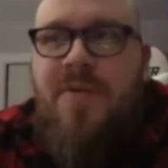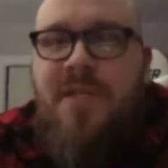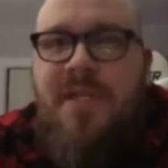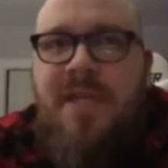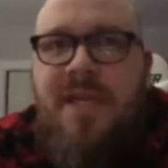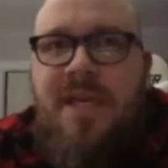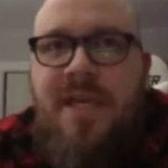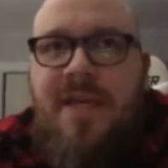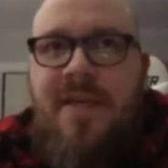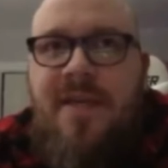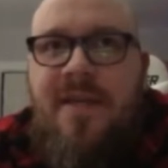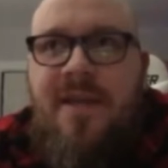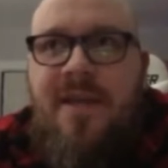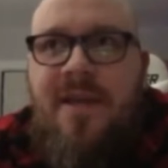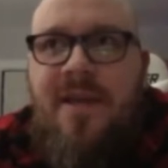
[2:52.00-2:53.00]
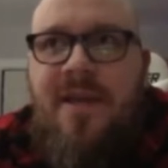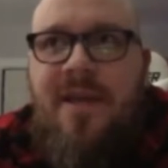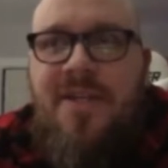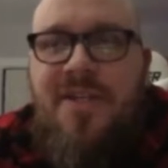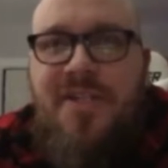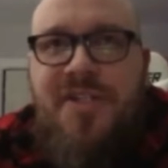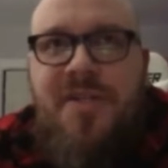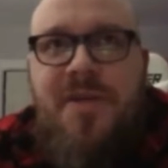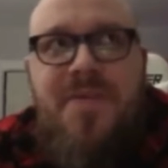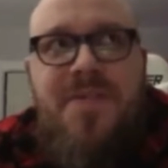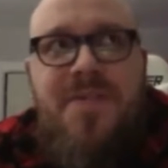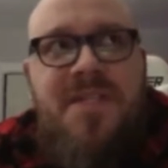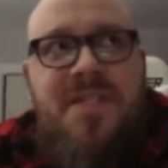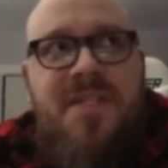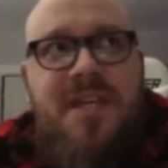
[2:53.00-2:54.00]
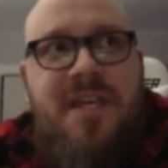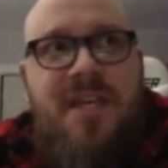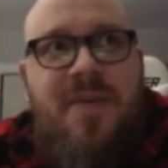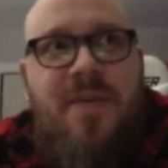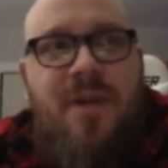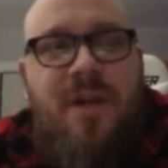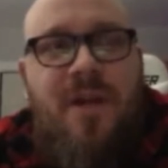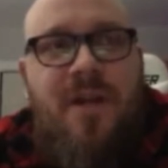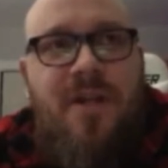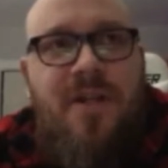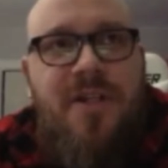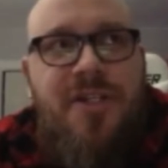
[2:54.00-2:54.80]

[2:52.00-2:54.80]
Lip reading: a kid, and it was the scene where